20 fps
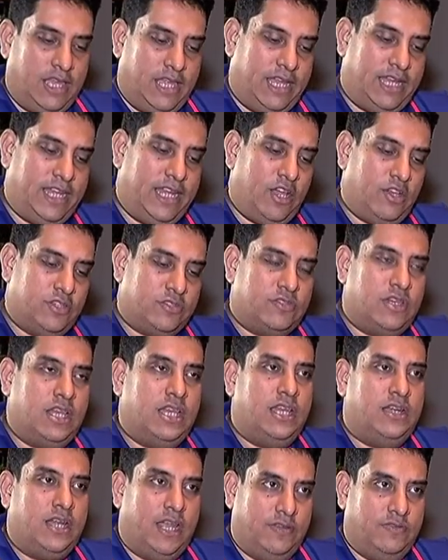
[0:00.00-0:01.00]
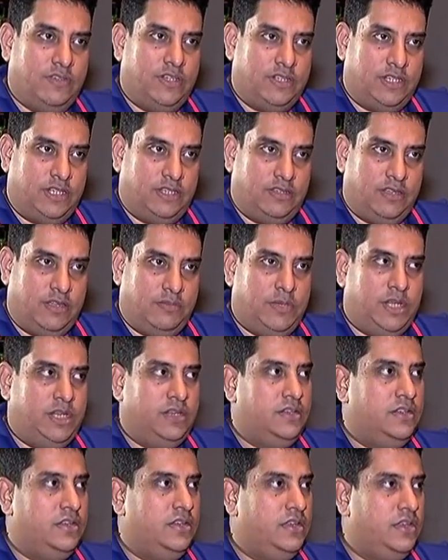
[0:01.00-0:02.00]
India-Australia rivalry. I
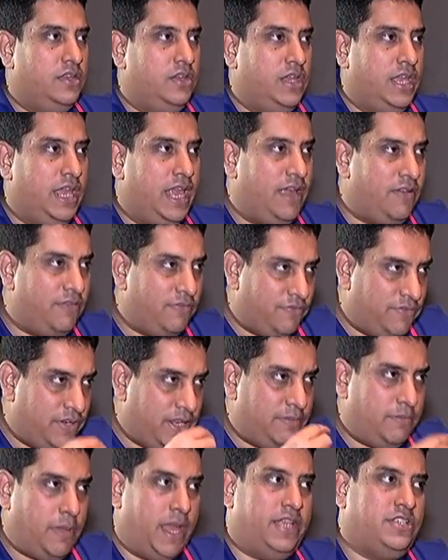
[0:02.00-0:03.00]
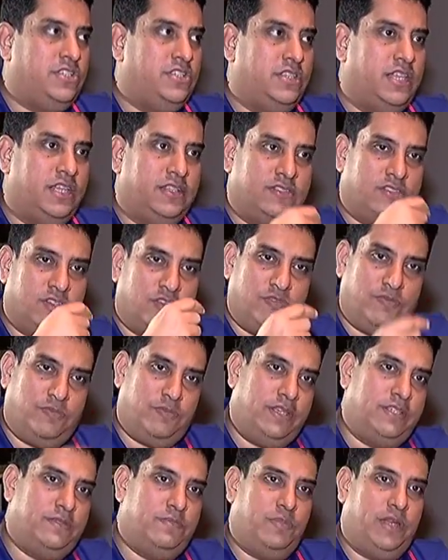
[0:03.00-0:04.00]
mean, every match that sort
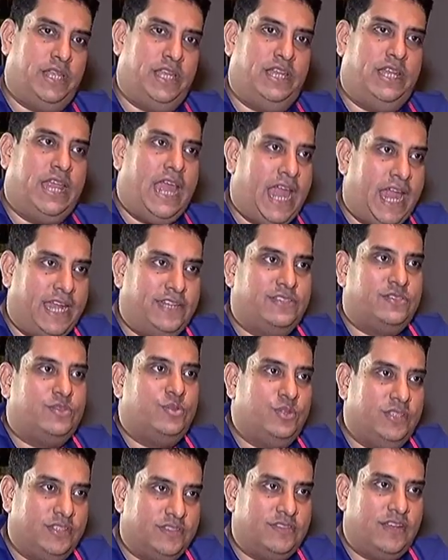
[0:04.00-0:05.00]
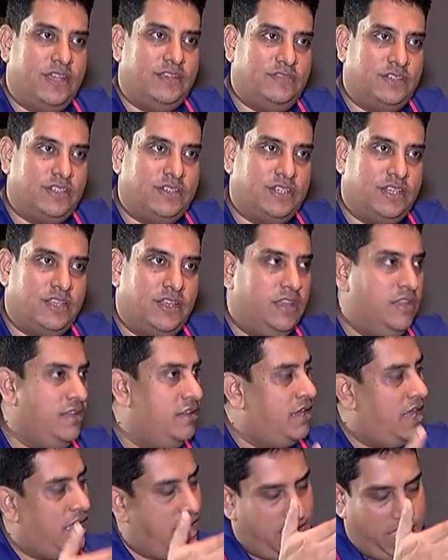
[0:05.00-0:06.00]
of is played adds to this rivalry.
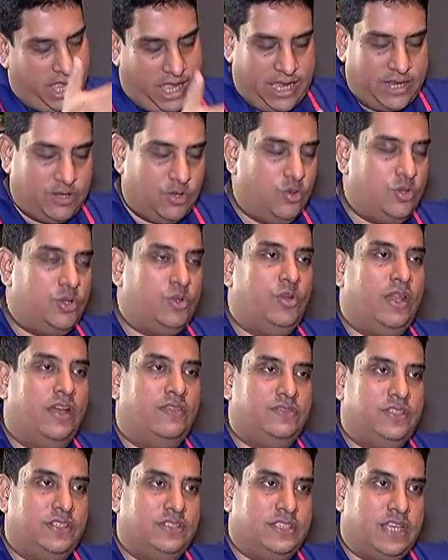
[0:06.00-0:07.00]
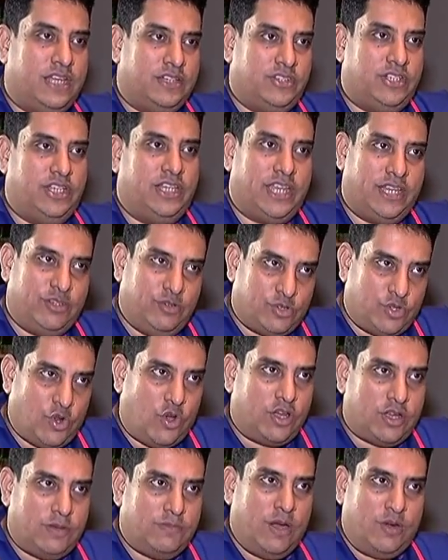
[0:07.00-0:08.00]
I know you love this country. Can you
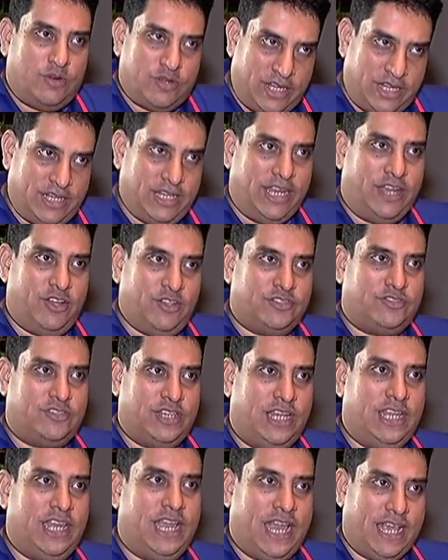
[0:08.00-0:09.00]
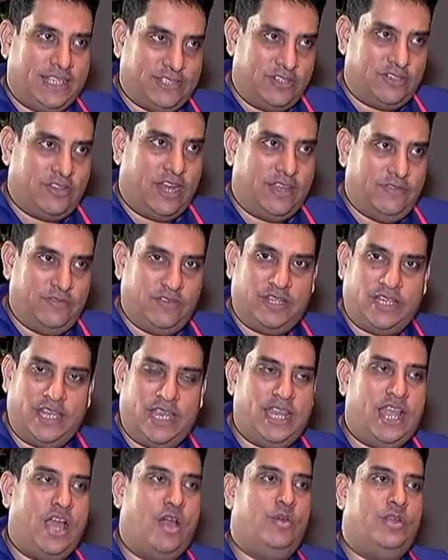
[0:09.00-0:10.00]
talk about India-Australia as a rivalry
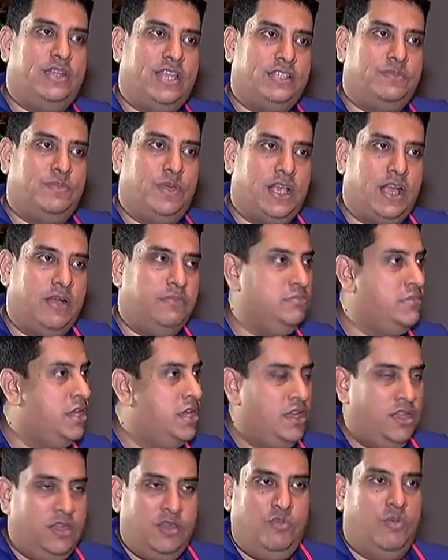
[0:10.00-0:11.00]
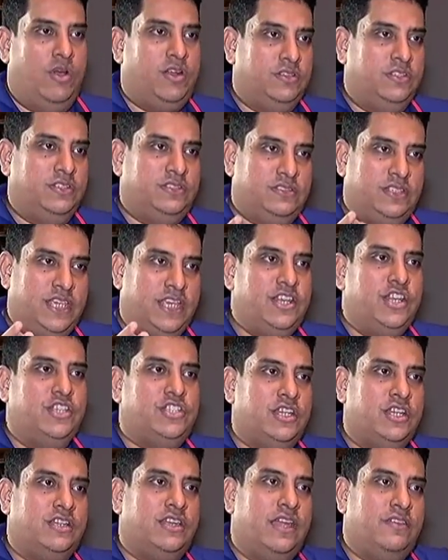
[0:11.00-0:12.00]
and how it has become one of the
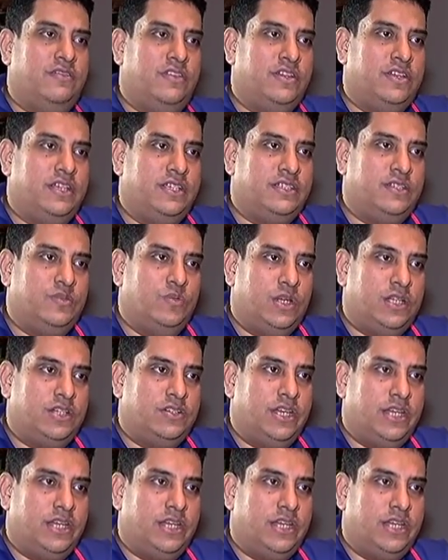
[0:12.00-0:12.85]
signature rivalries in world